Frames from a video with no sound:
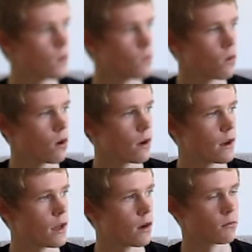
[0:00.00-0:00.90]
Alright,
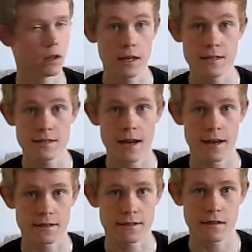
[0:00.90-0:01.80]
now release
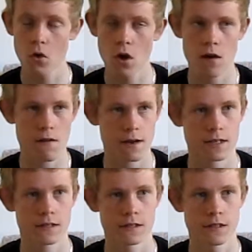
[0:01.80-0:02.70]
dates. I
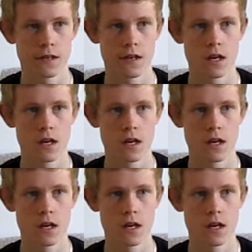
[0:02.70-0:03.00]
reckon